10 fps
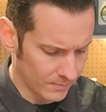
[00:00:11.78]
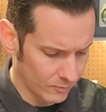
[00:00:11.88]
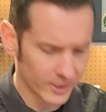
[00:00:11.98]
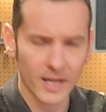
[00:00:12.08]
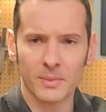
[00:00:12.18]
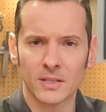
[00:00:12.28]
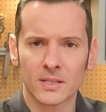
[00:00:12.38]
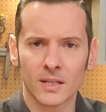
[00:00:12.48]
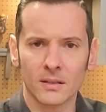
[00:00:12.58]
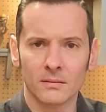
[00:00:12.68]
With that being
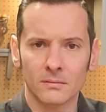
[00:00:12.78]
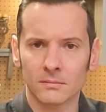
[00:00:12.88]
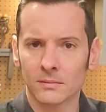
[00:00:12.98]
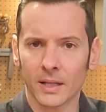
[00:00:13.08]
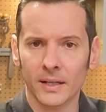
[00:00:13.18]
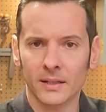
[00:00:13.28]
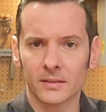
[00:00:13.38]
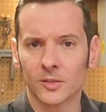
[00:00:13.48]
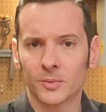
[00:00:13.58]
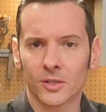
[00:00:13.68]
said, like,
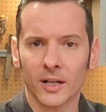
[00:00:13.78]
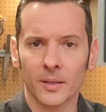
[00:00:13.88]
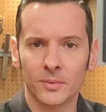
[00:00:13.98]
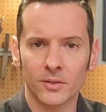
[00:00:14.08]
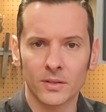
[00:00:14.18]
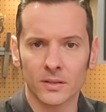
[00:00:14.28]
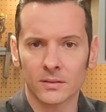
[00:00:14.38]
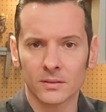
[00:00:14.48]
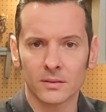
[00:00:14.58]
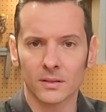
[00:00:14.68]
subscribe, do
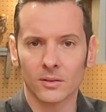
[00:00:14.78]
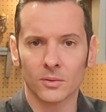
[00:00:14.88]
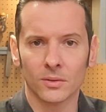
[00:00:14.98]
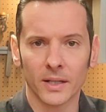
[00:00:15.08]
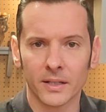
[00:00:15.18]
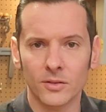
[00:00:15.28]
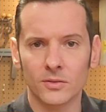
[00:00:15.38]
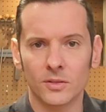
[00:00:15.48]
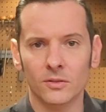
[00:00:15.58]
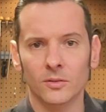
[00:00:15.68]
the whole like
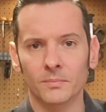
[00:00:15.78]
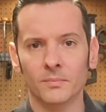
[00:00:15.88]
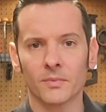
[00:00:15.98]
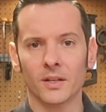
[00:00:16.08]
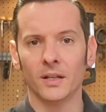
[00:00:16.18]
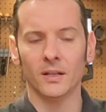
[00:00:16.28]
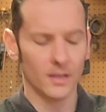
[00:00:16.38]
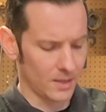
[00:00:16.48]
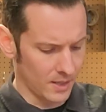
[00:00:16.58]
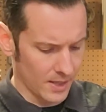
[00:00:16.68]
YouTube thing.
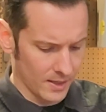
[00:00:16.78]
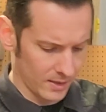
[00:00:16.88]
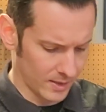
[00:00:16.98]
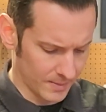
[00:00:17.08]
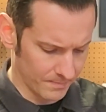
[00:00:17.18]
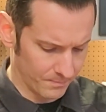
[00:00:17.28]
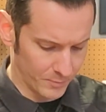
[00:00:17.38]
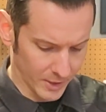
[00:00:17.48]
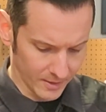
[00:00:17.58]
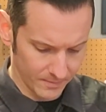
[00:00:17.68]

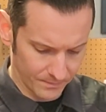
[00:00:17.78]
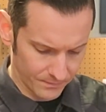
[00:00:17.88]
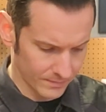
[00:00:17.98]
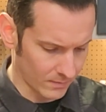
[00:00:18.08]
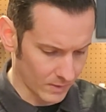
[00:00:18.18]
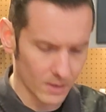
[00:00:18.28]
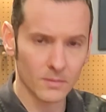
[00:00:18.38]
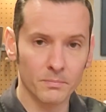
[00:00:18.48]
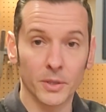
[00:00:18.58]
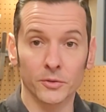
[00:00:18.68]
But
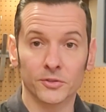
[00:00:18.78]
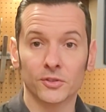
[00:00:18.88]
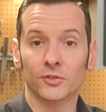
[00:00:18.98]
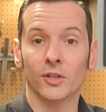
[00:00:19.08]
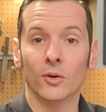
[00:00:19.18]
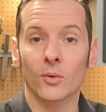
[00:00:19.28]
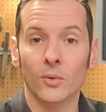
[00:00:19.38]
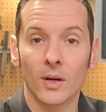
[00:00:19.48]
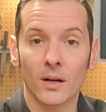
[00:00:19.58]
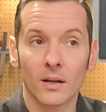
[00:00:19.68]
boots.
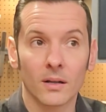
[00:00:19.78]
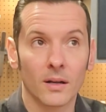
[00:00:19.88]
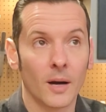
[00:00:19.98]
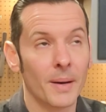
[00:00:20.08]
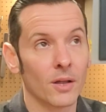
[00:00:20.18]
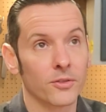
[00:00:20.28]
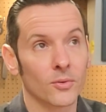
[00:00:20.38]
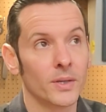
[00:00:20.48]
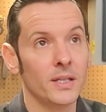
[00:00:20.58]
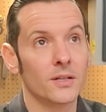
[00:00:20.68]
So about
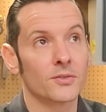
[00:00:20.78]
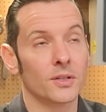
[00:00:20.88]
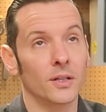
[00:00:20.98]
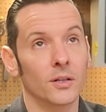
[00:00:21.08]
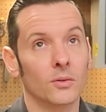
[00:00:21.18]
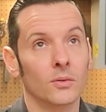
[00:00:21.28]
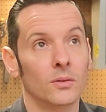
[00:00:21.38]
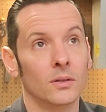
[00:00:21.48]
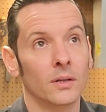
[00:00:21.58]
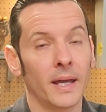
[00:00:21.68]
3 years ago,
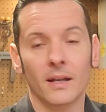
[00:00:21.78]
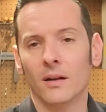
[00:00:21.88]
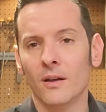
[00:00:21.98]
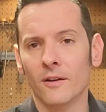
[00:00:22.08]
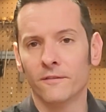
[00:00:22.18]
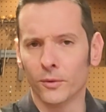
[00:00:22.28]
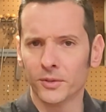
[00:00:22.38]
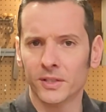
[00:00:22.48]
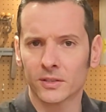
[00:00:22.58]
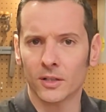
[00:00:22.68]
and full
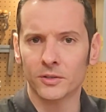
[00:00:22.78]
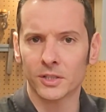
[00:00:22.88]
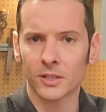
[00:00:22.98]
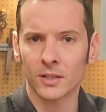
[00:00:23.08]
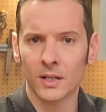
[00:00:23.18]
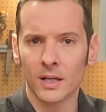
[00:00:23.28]
disclosure,